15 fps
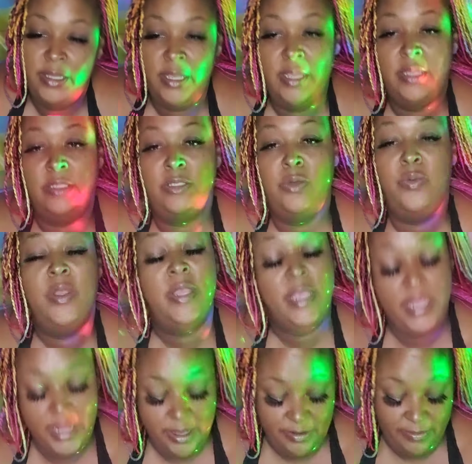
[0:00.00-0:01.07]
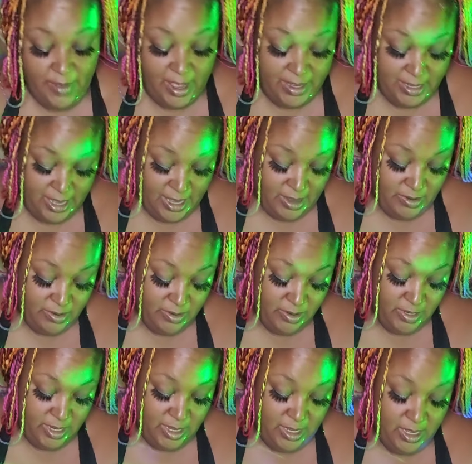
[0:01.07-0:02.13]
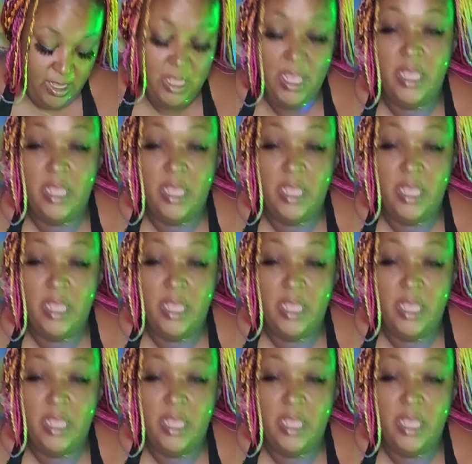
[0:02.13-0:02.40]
Yeah, so we're here right now. Okay?